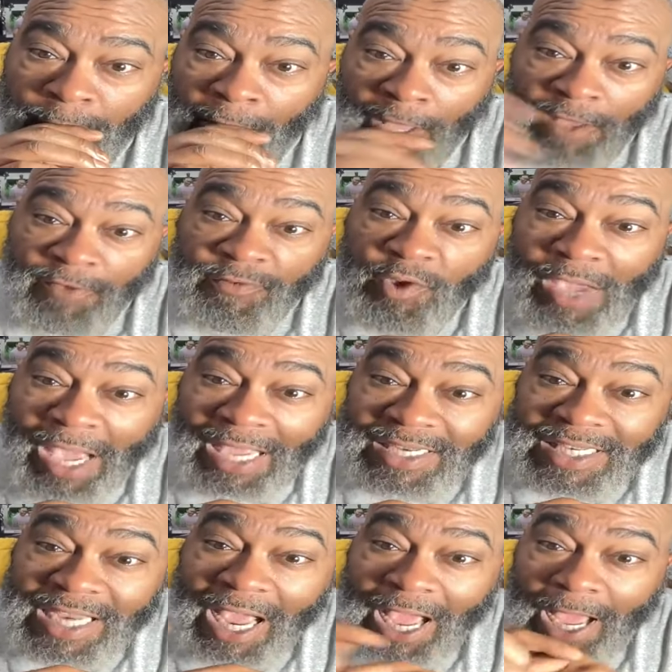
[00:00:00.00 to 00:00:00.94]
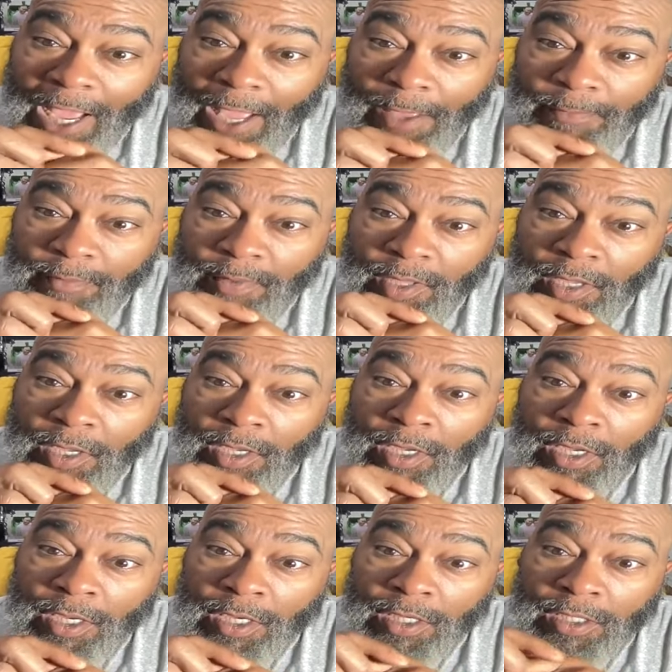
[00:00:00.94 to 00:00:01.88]
If you got time
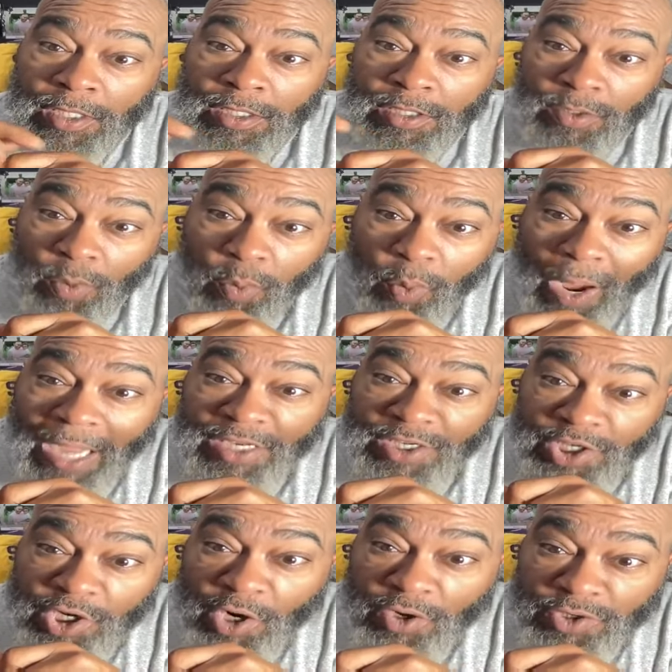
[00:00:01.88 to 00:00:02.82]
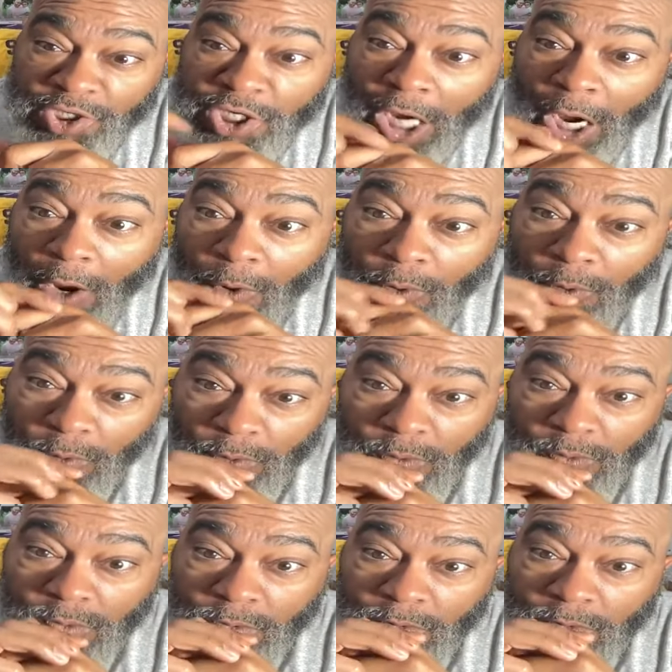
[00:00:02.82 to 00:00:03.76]
to watch your show,
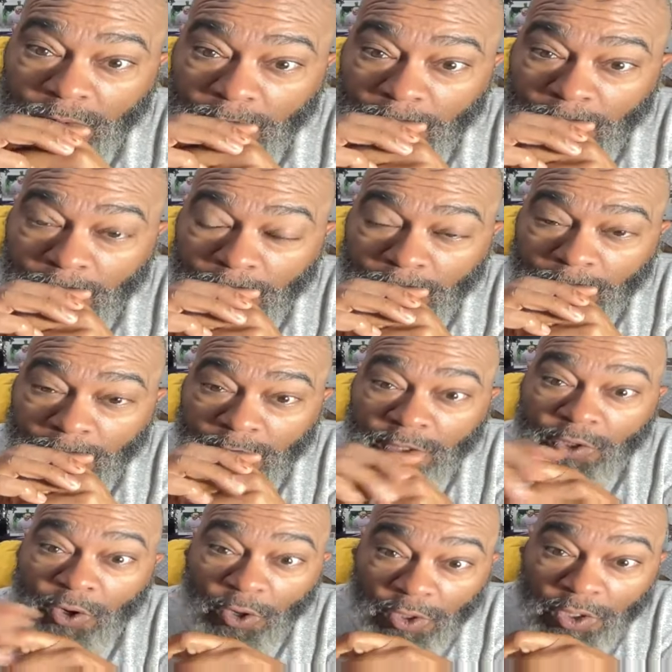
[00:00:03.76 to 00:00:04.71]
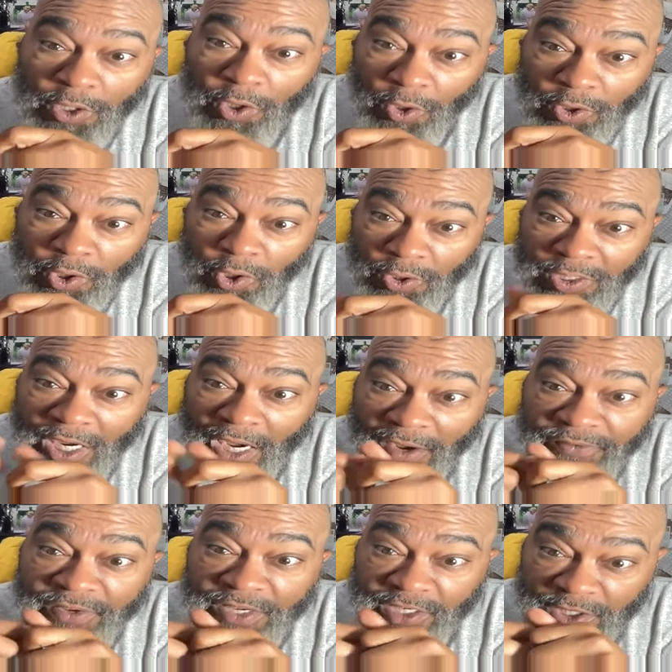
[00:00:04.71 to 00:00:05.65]
your your your
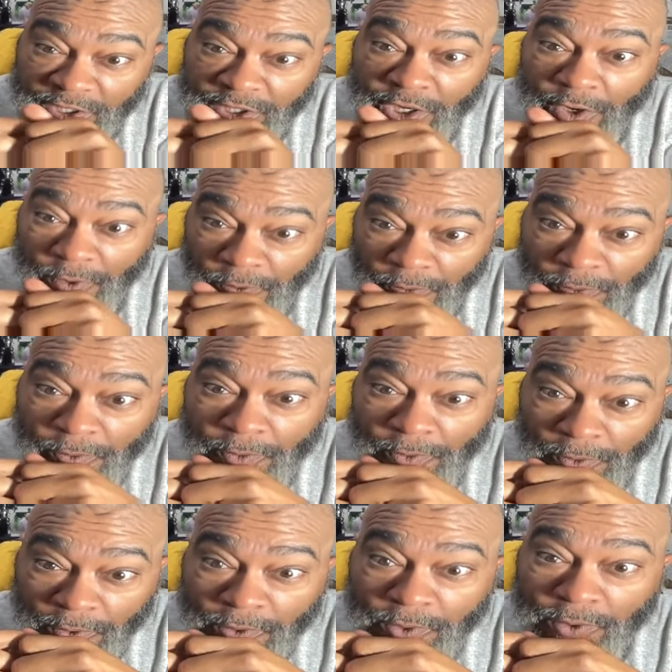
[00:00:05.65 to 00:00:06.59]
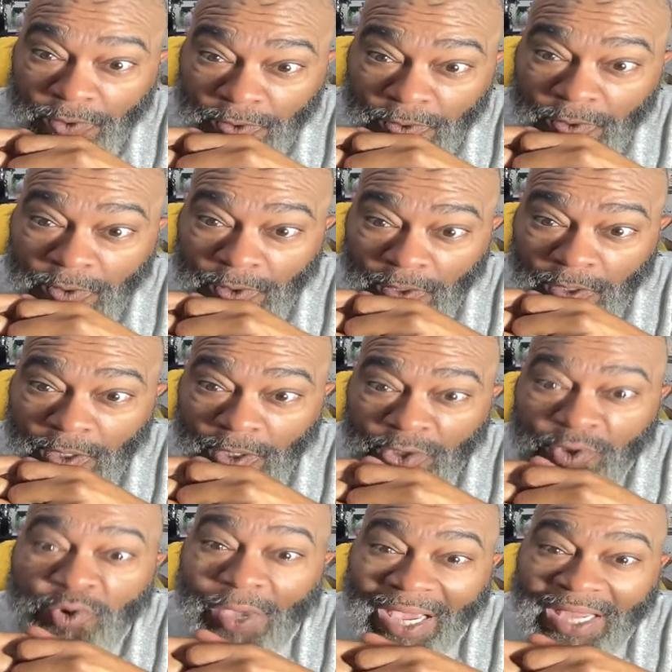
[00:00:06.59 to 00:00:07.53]
television show,
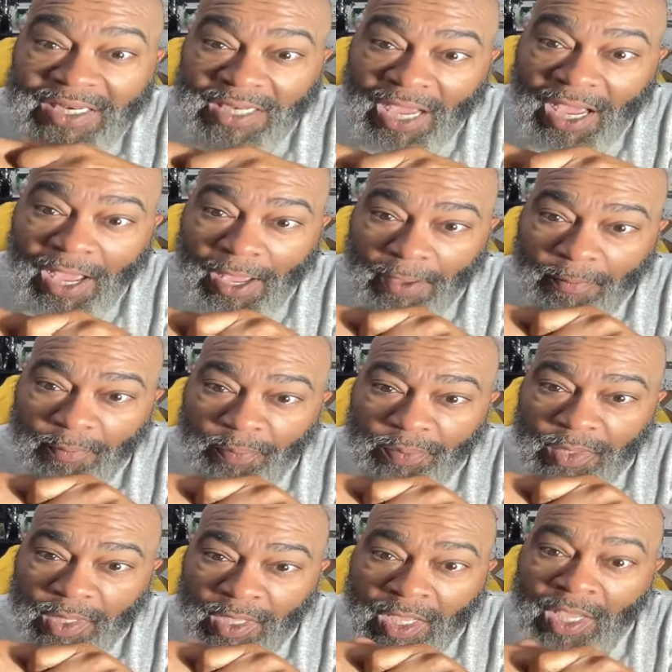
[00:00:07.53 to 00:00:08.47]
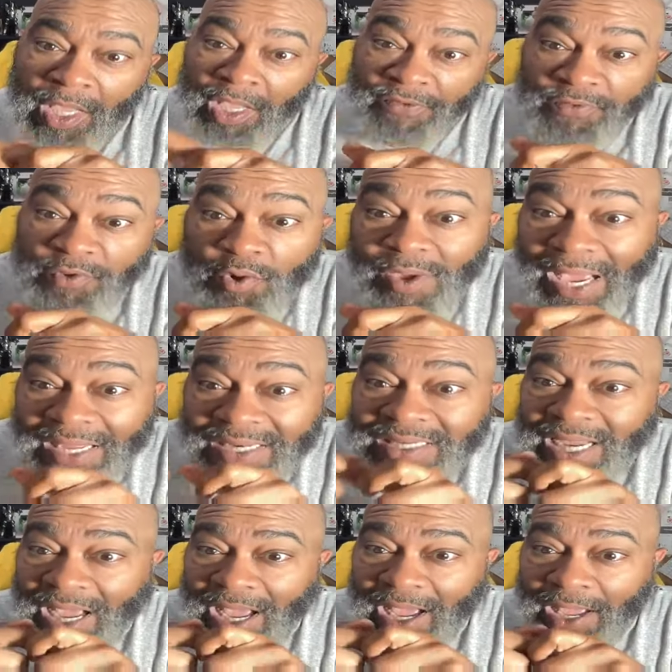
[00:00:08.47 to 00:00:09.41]
you got time. If you got
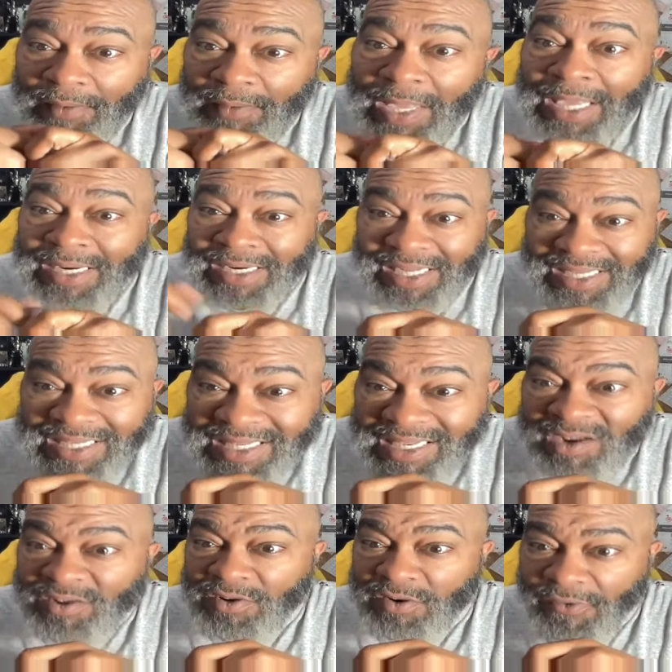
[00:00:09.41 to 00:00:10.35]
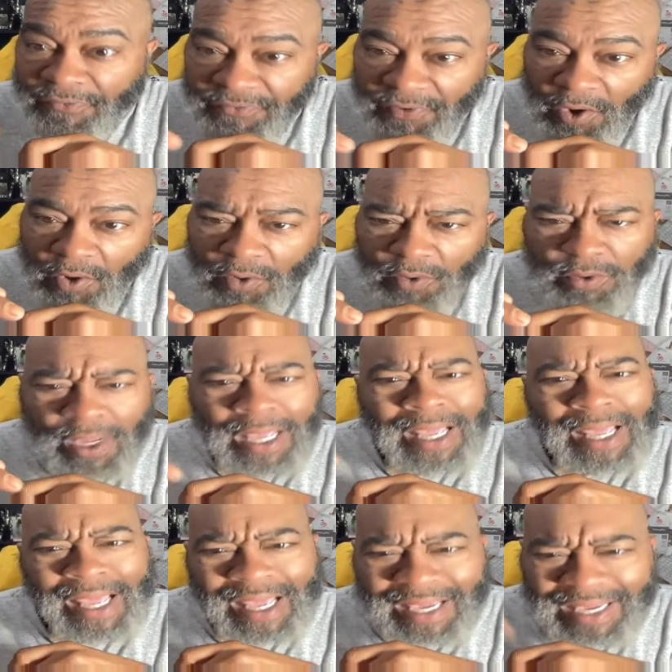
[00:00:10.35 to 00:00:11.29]
time to sit on the phone
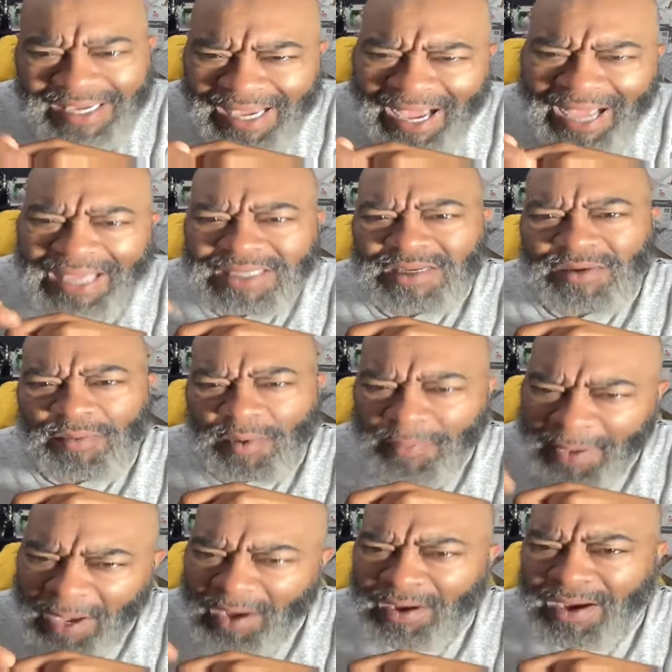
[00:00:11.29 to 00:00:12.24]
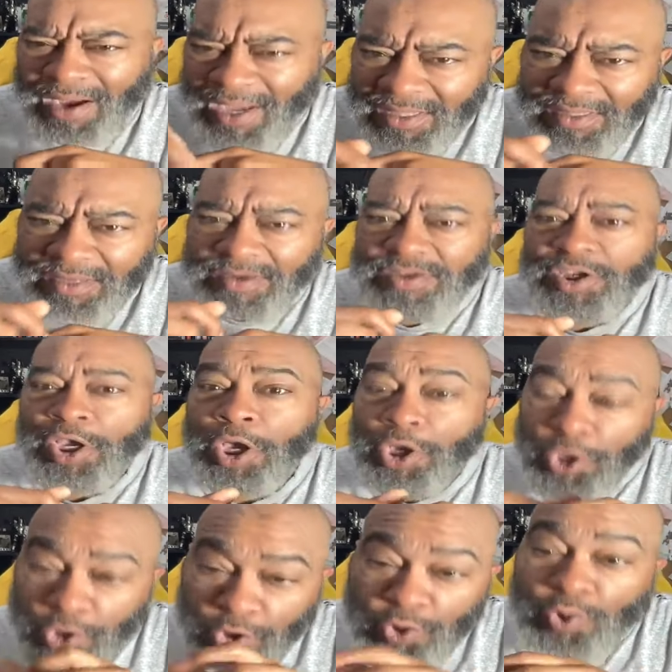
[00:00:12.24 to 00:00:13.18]
and gossip about others,
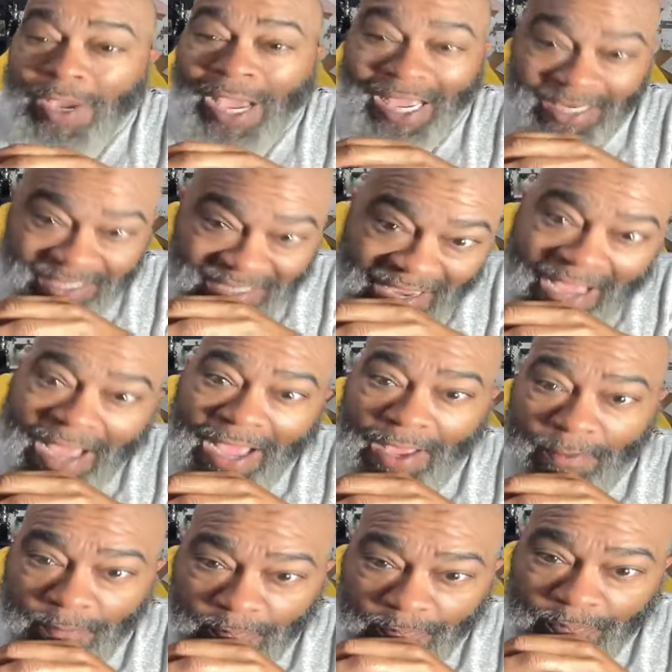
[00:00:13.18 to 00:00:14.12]
you got time.